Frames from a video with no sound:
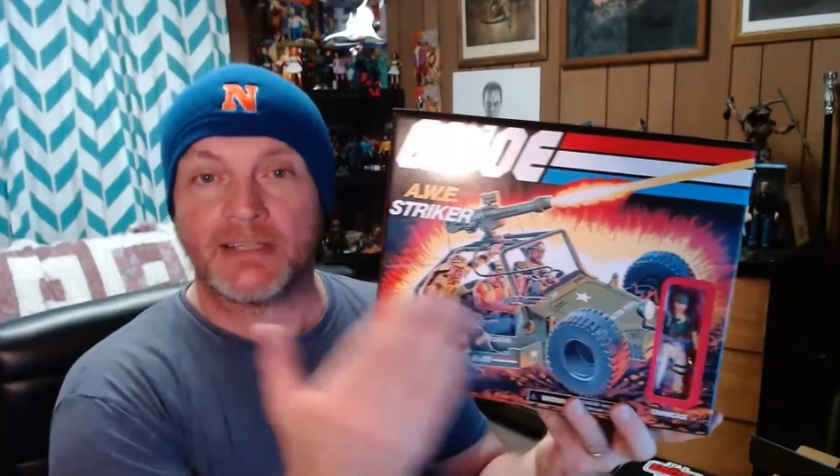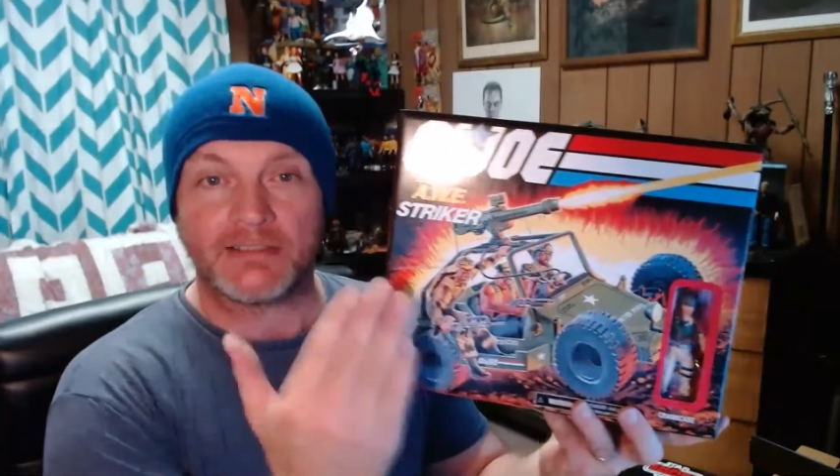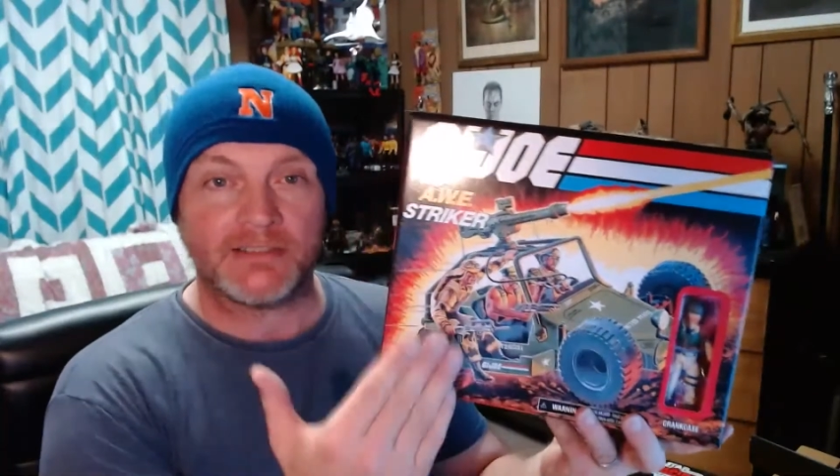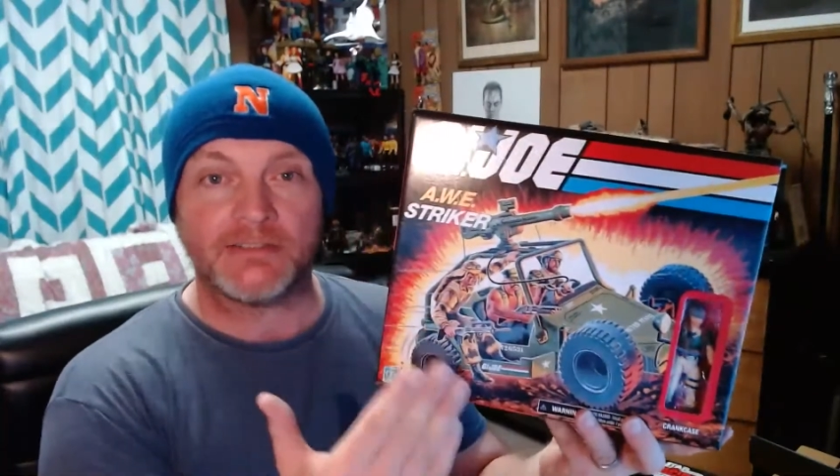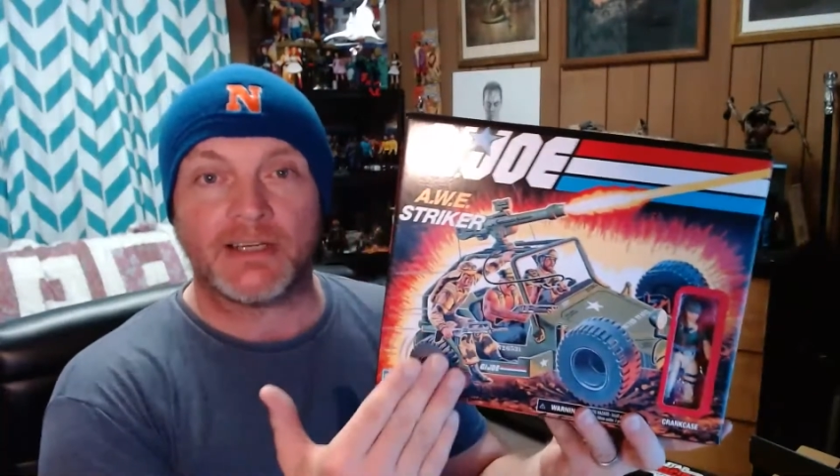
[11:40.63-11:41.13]
I
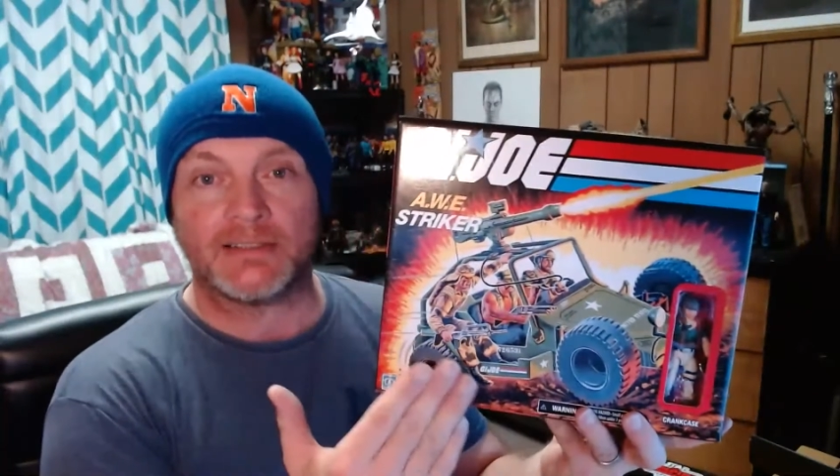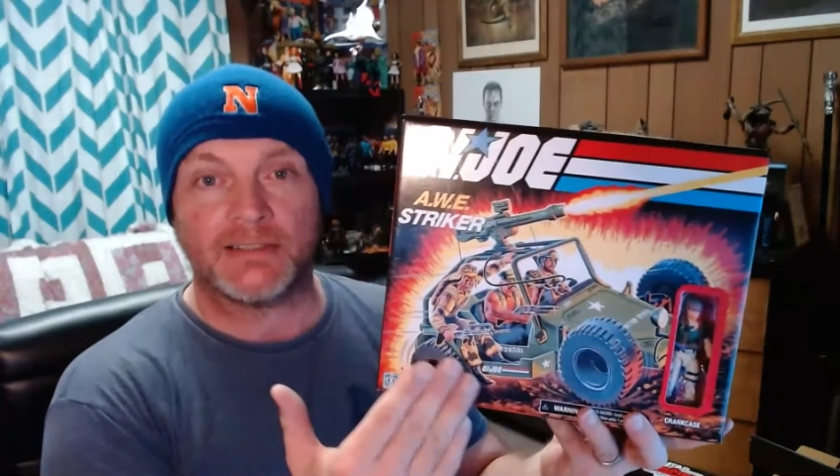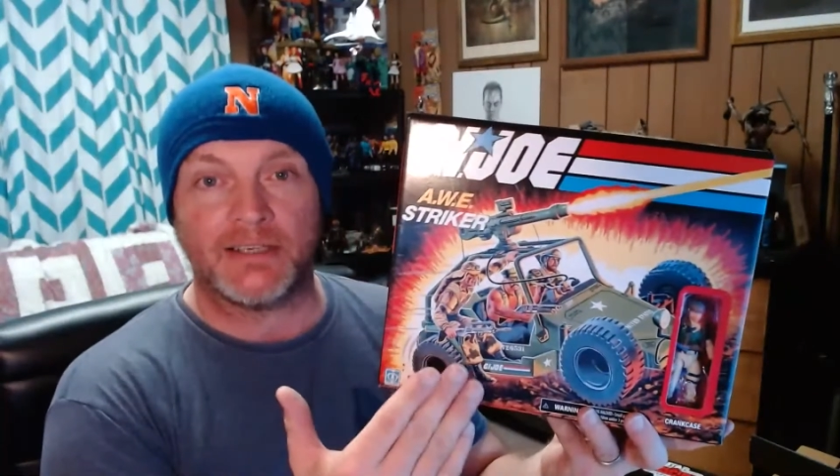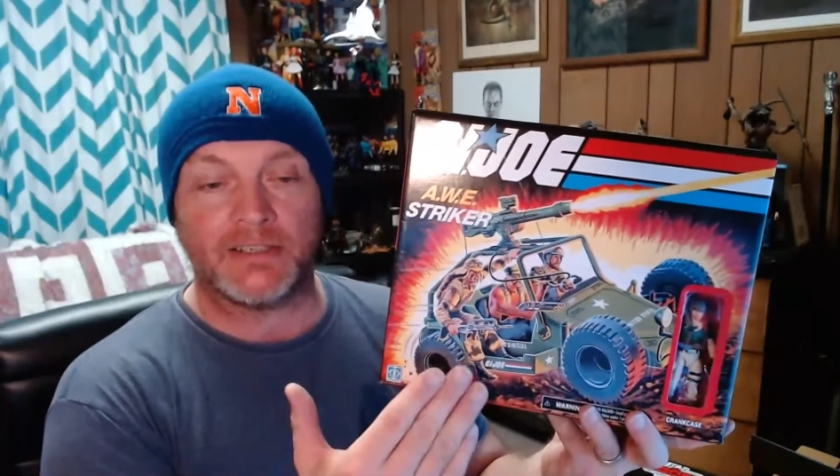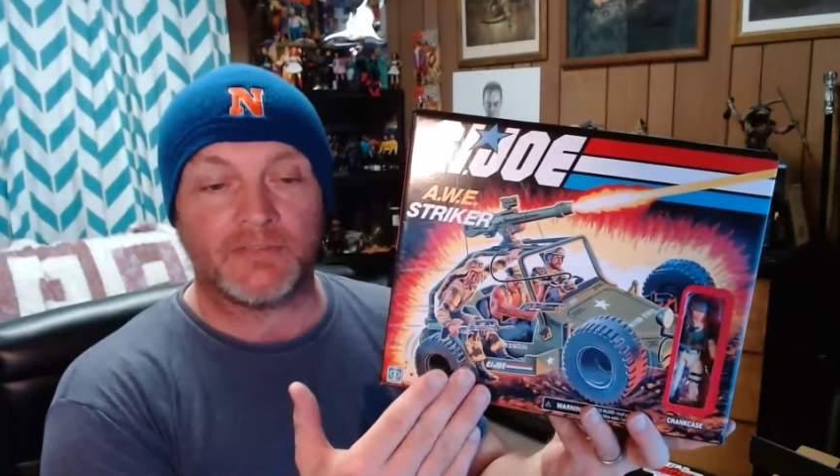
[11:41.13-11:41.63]
still got
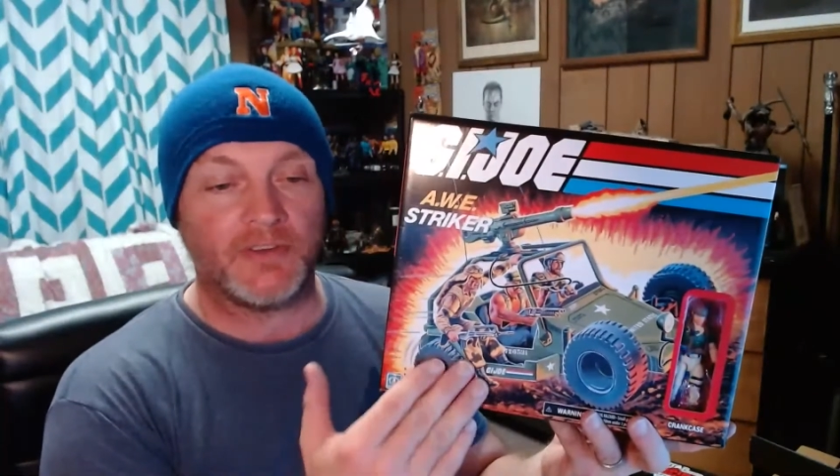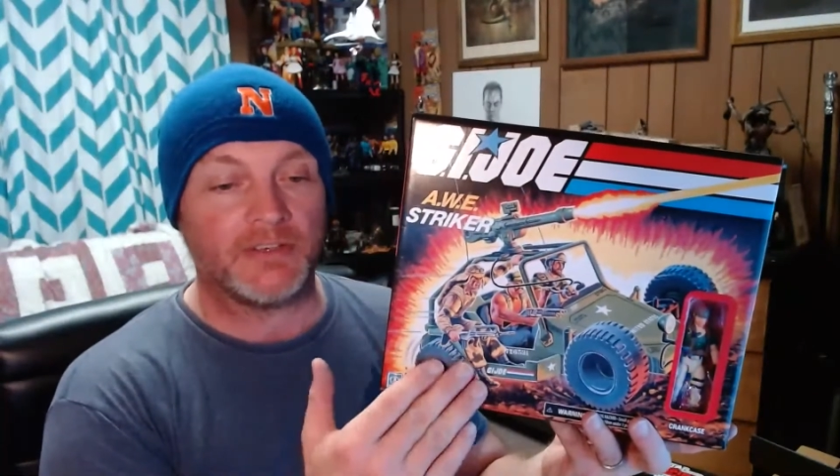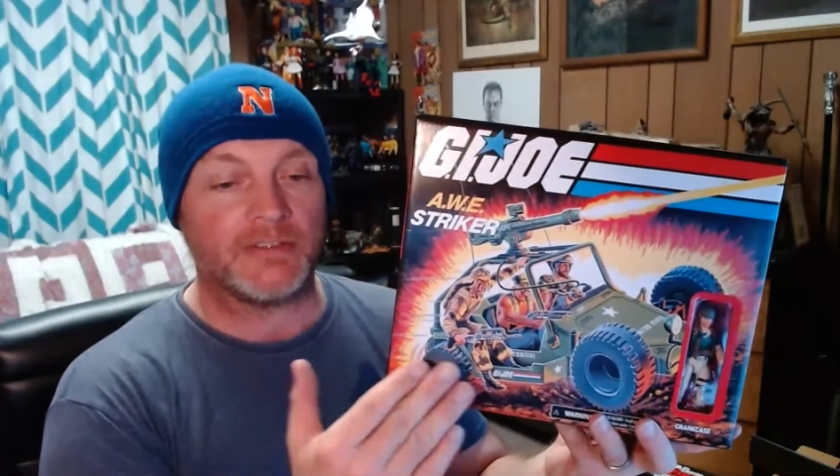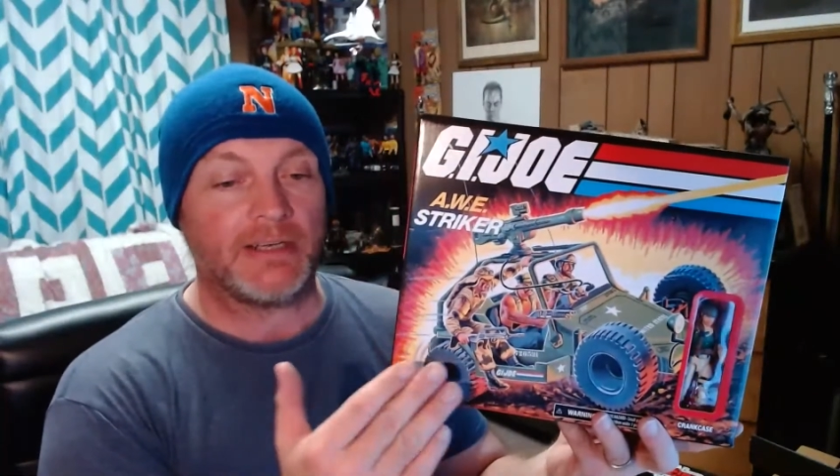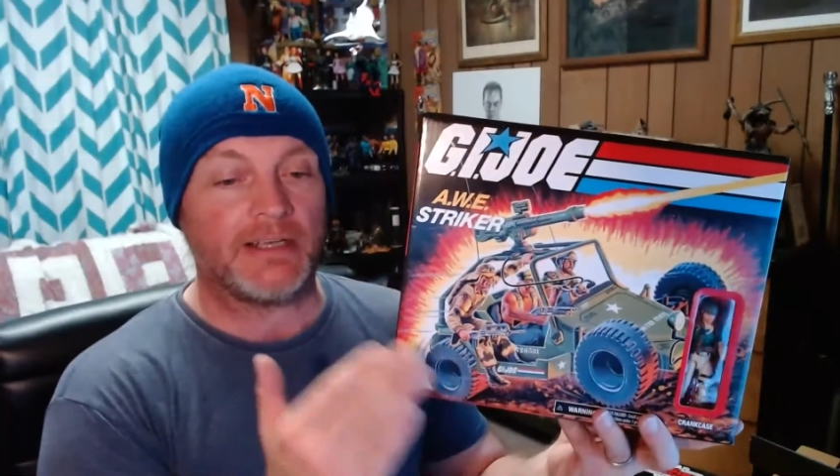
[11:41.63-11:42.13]
the other
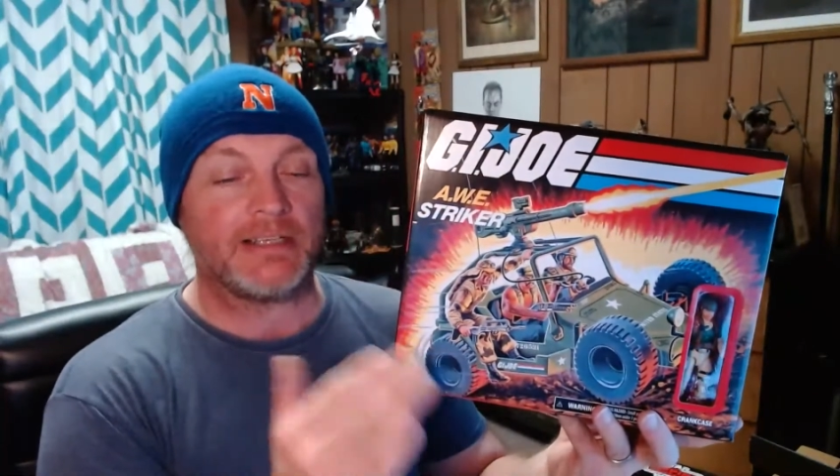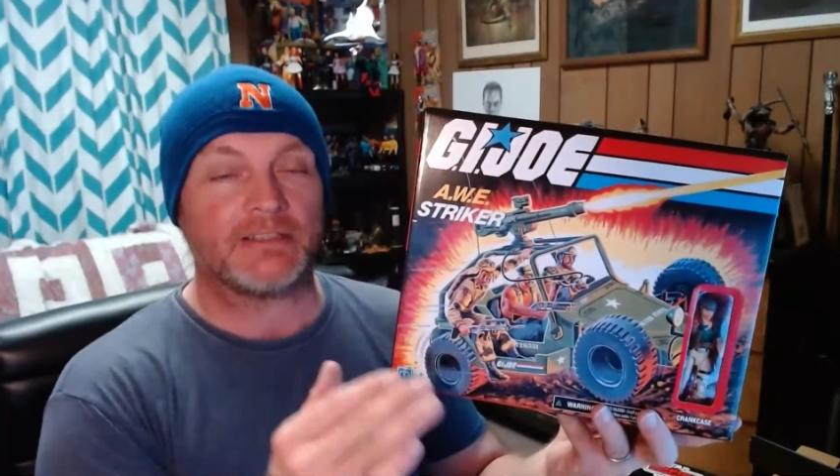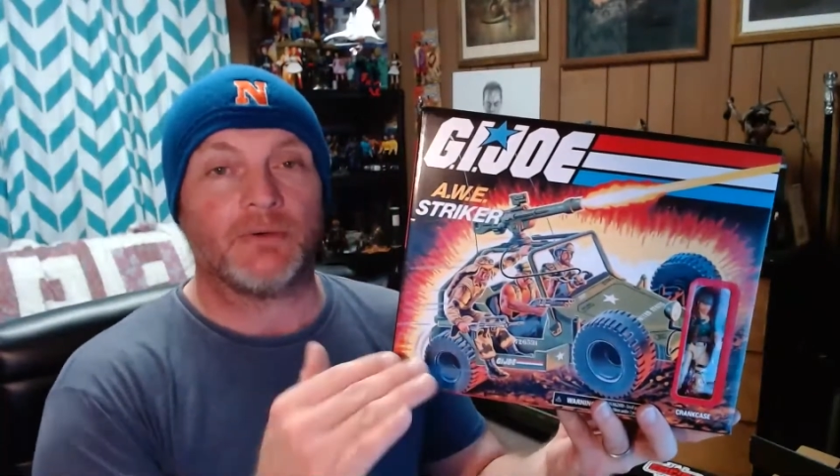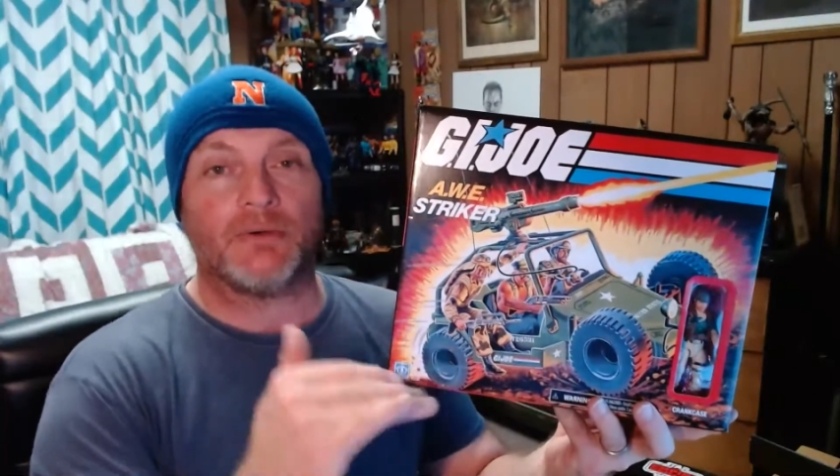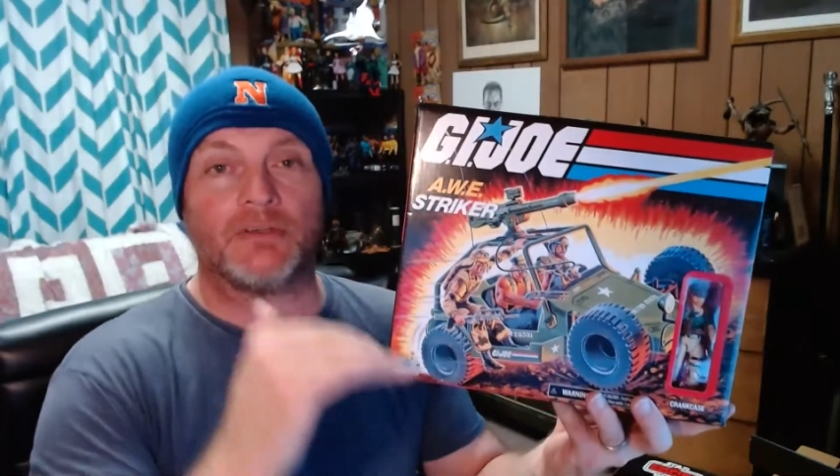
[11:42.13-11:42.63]
figure, and it's
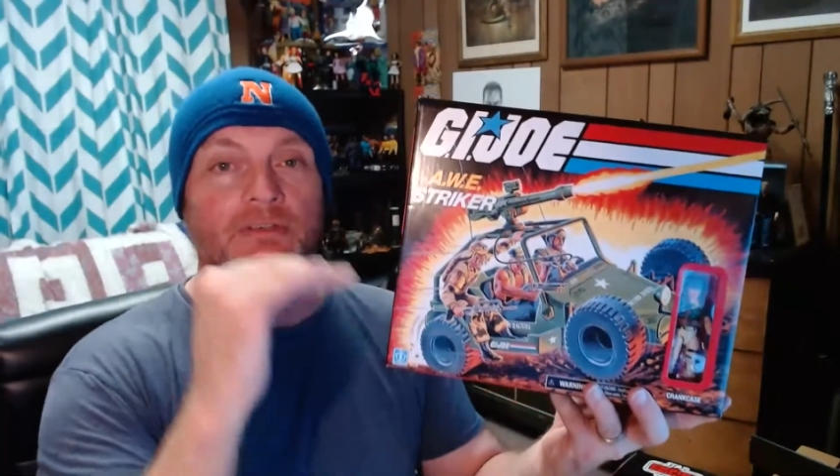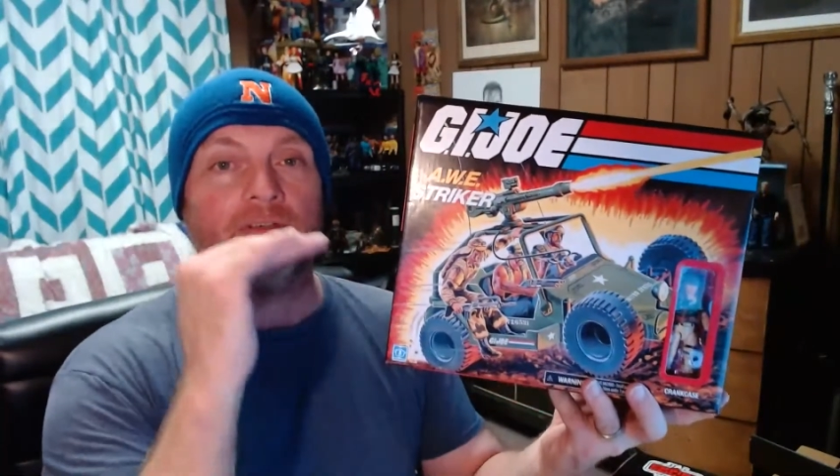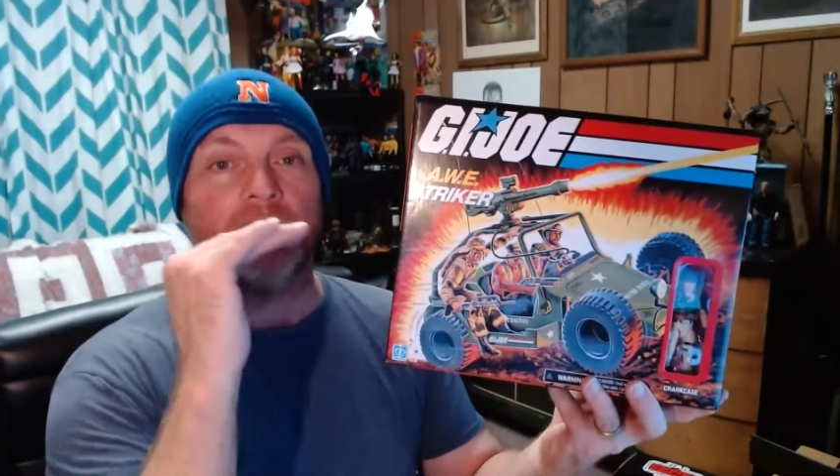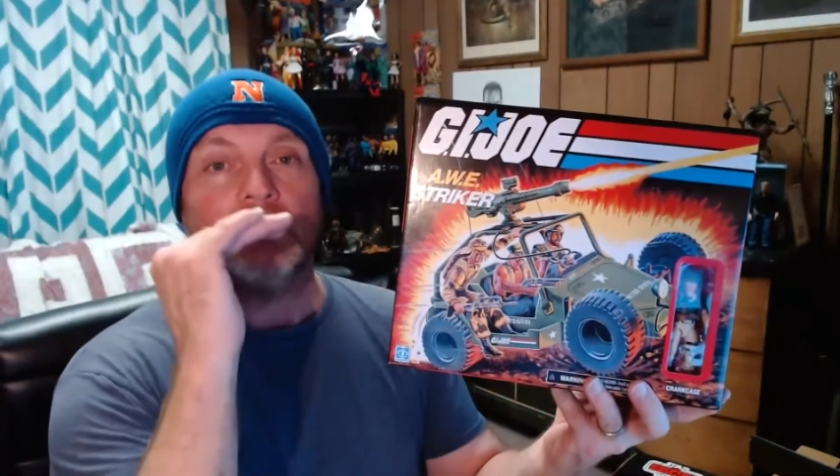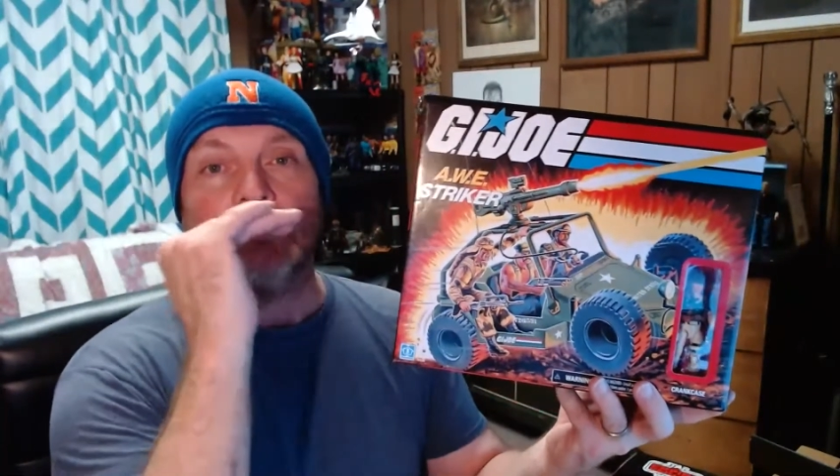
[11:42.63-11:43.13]
going to